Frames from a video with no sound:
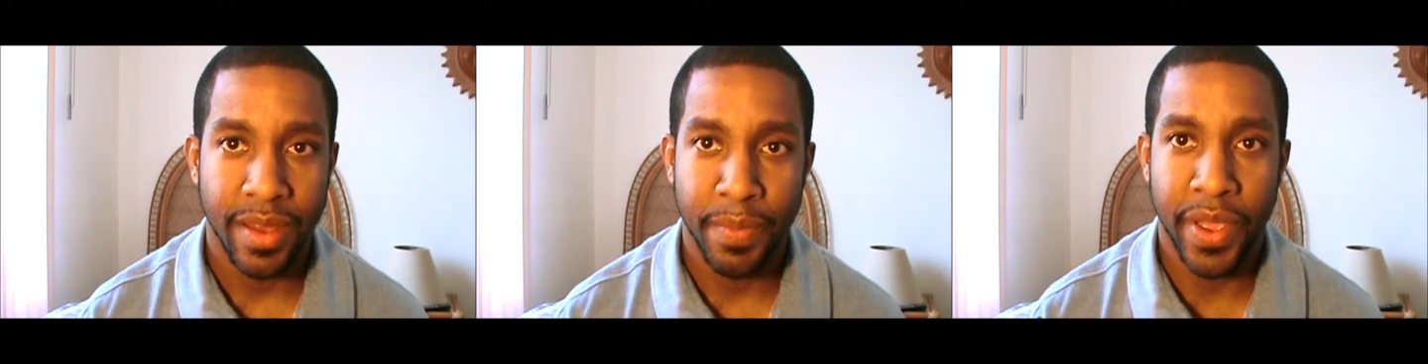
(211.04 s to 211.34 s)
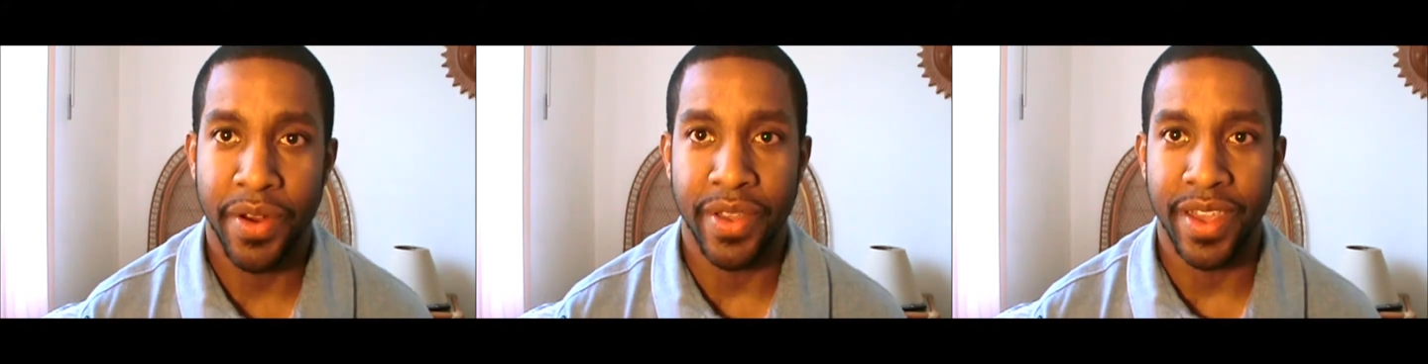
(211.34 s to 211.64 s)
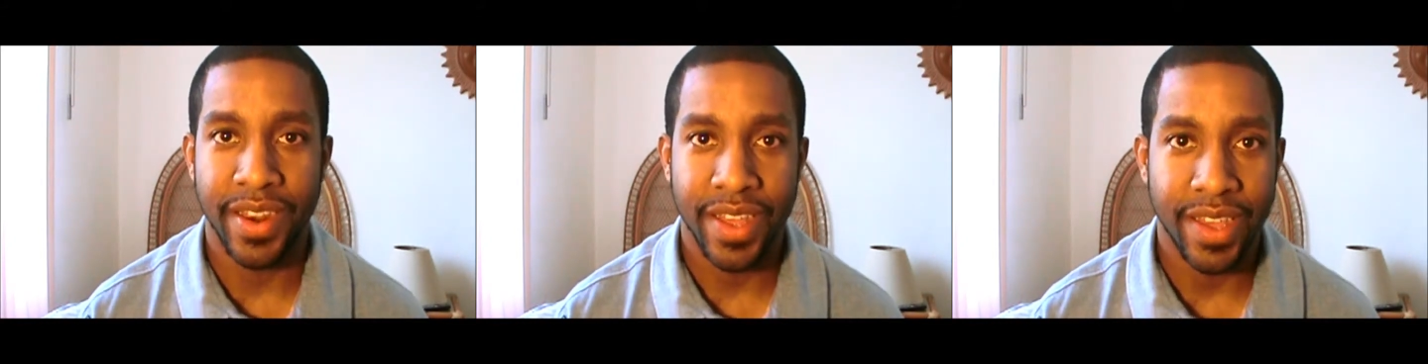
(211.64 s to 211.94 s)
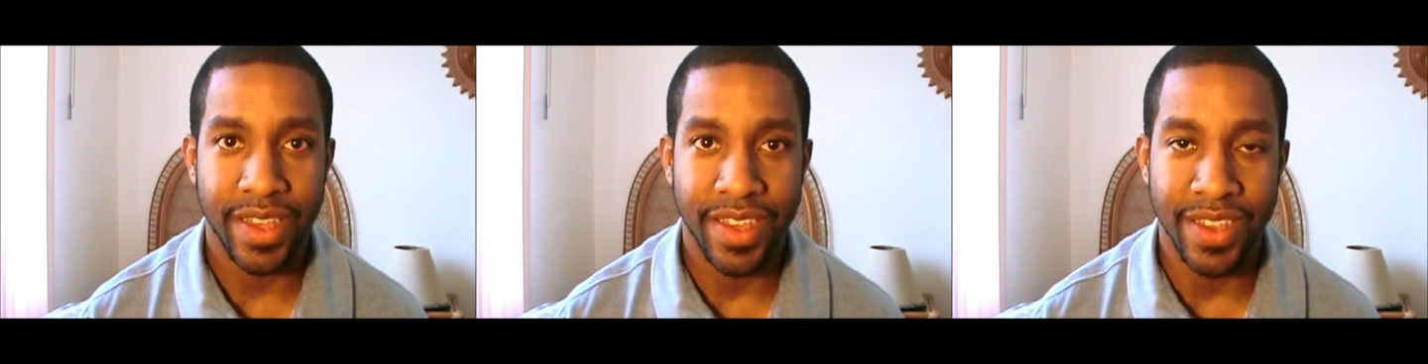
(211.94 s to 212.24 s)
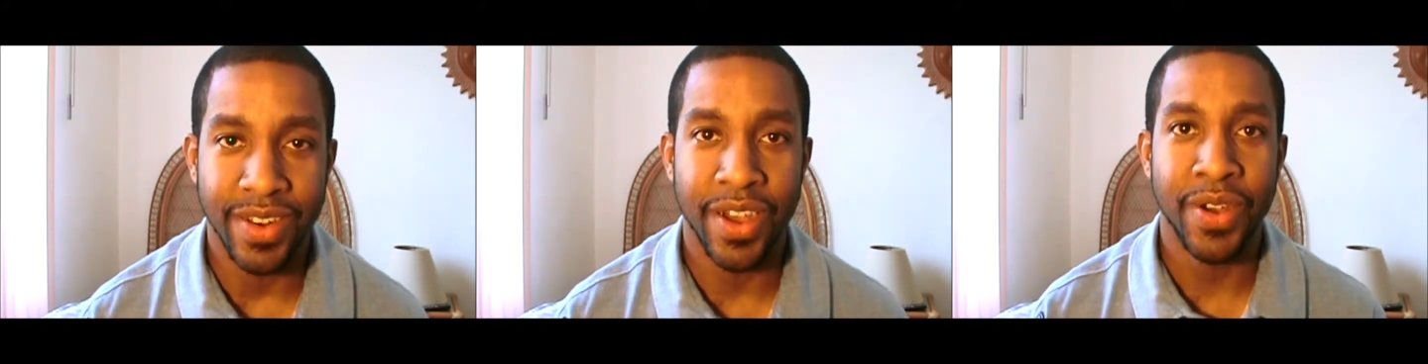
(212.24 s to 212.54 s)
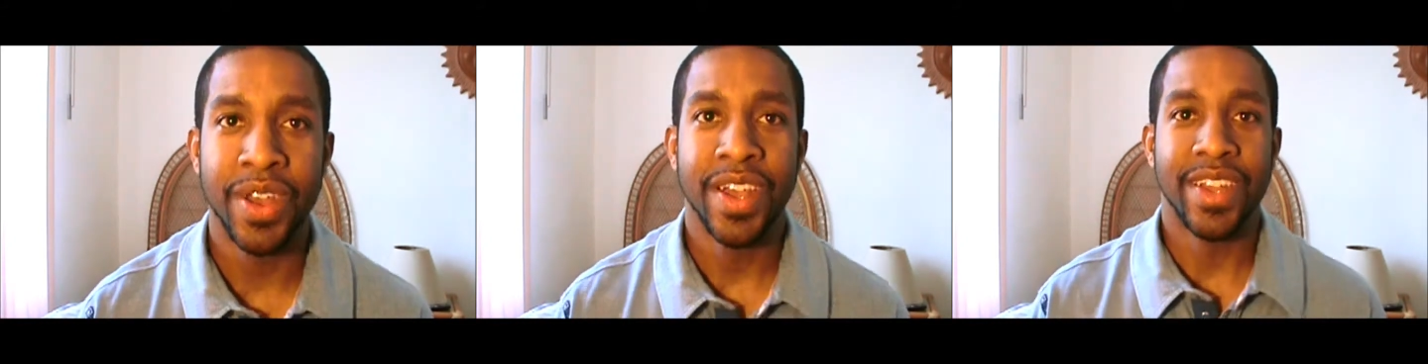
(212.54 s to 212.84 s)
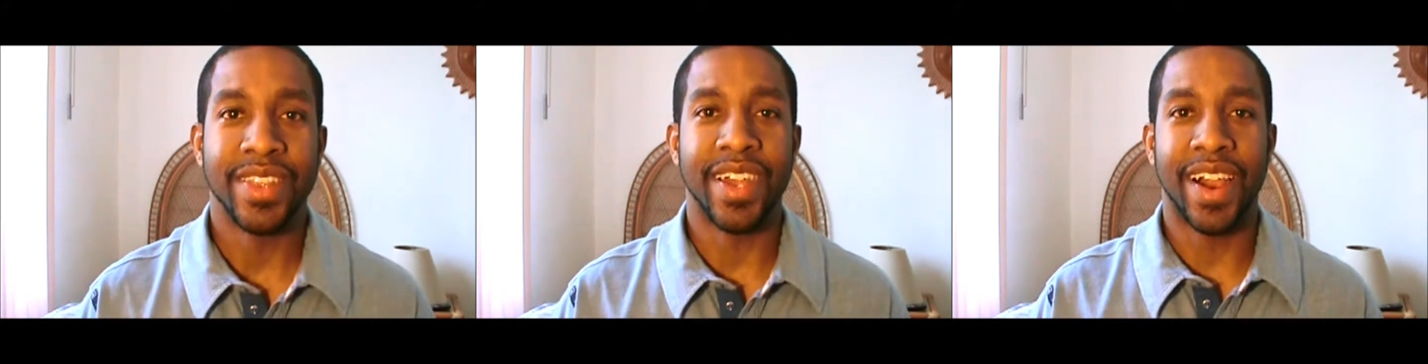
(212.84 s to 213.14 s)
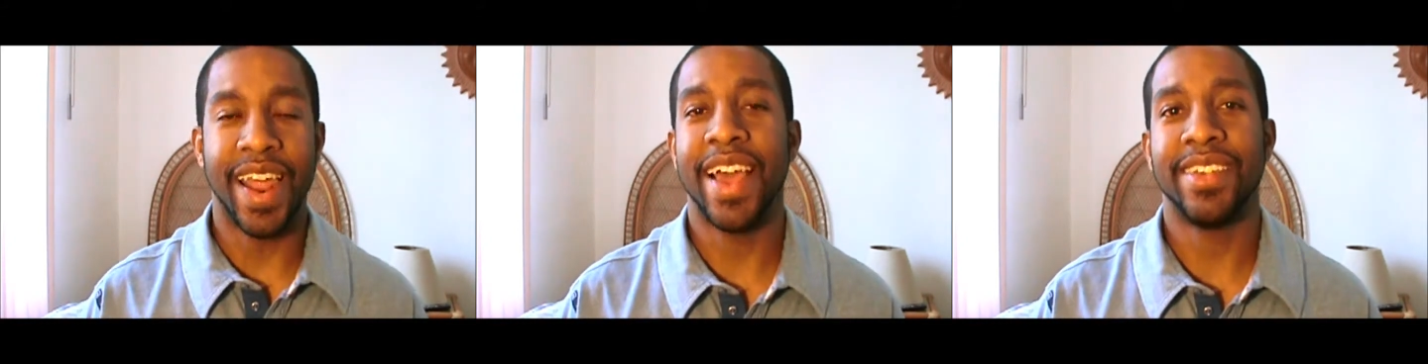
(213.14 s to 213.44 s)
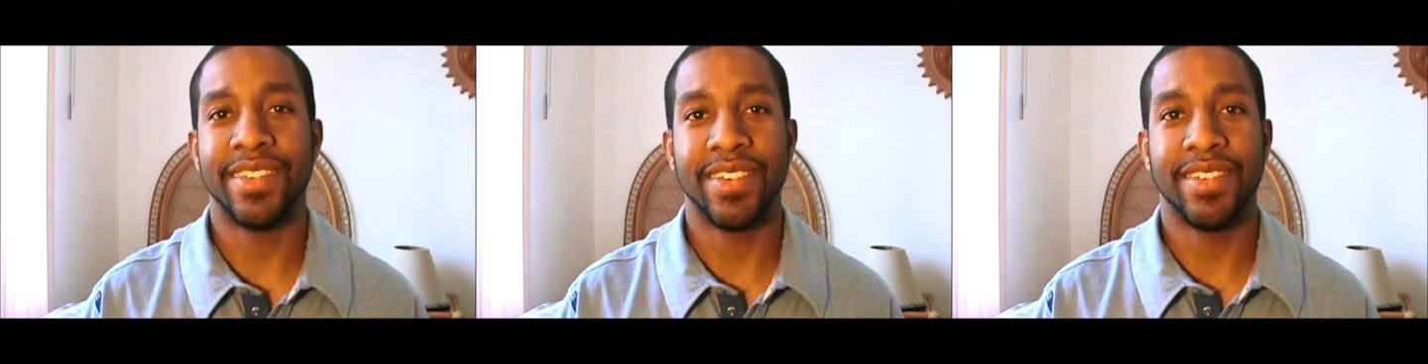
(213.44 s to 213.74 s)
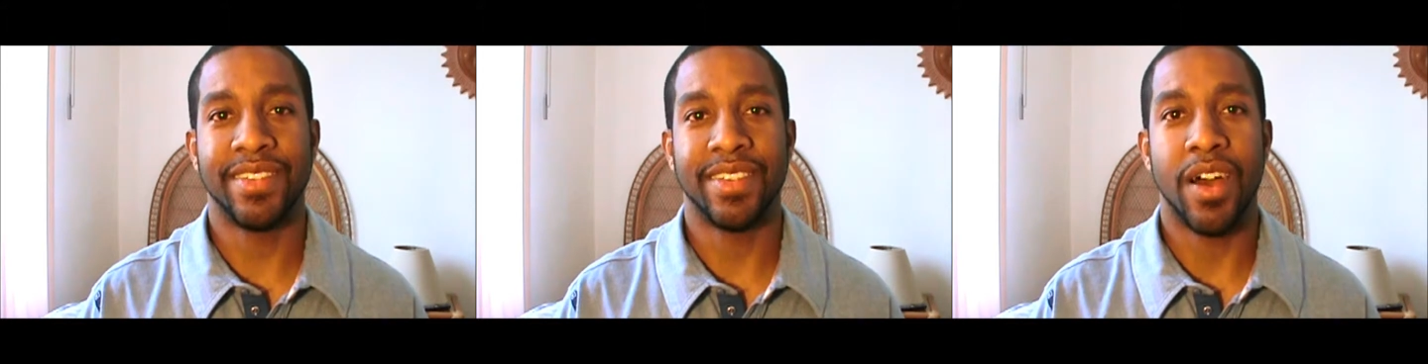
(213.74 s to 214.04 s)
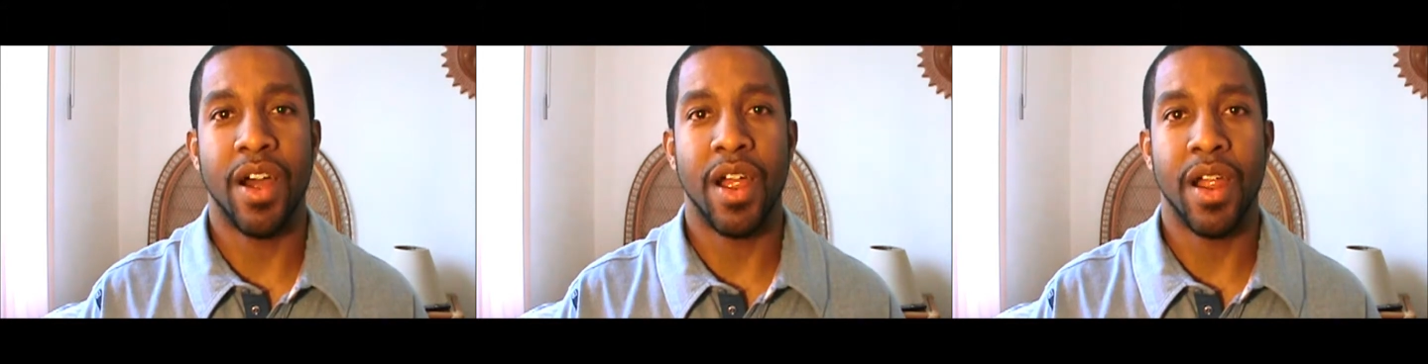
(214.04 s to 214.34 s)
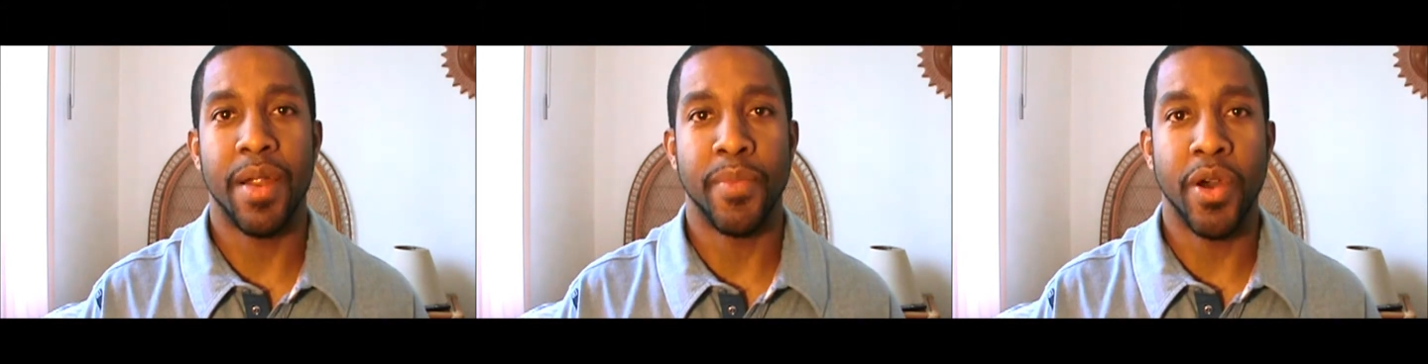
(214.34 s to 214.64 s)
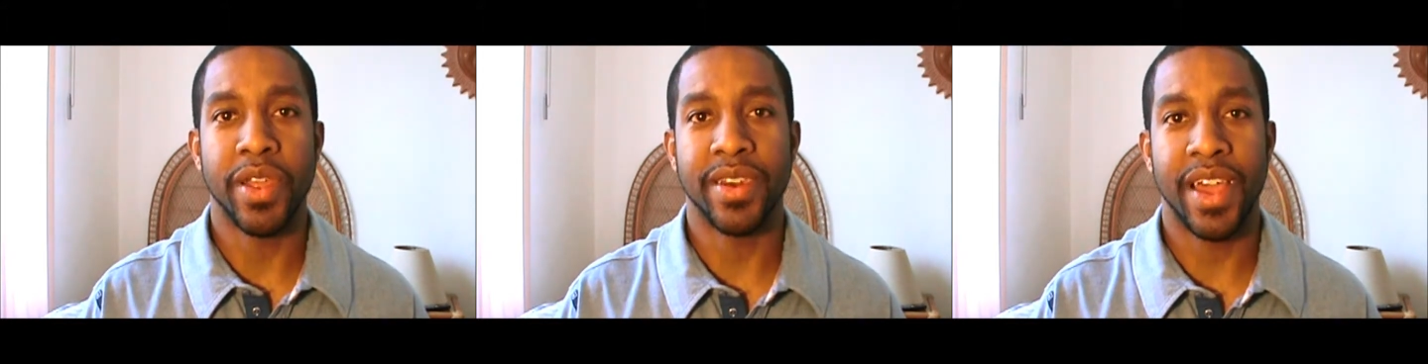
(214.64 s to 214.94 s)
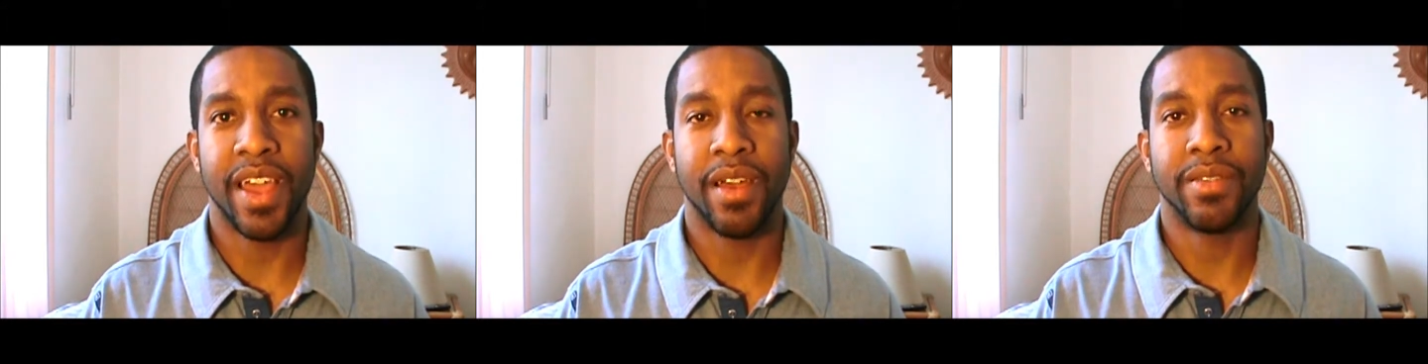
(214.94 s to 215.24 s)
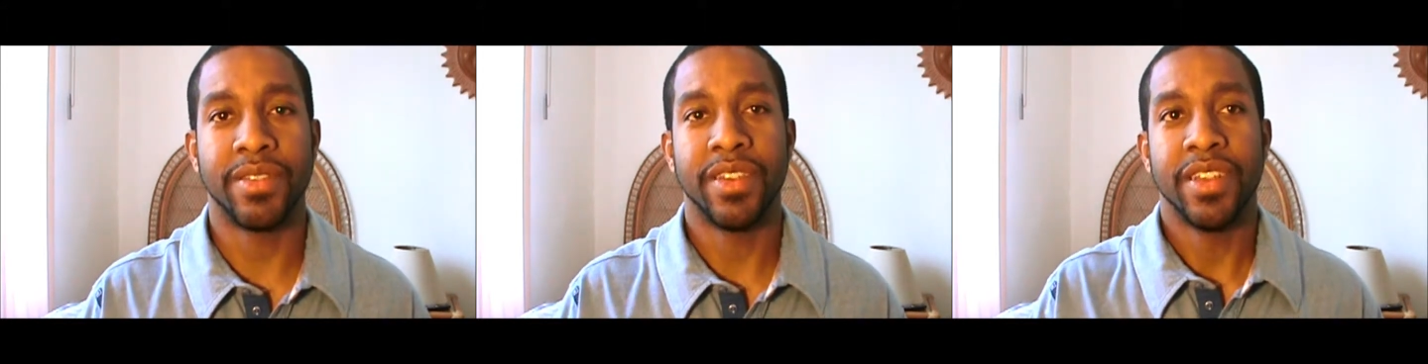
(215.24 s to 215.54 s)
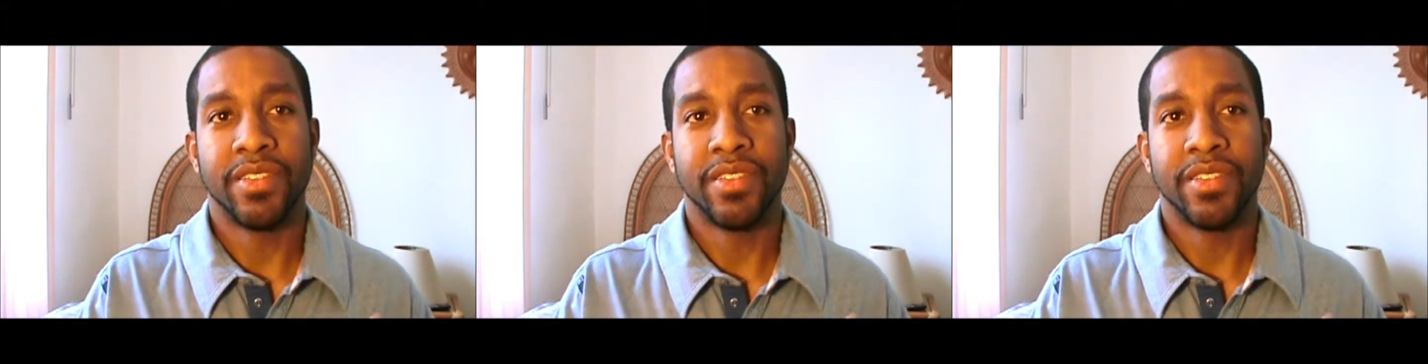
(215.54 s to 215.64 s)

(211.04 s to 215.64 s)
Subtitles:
Period. You know, the classes are broken down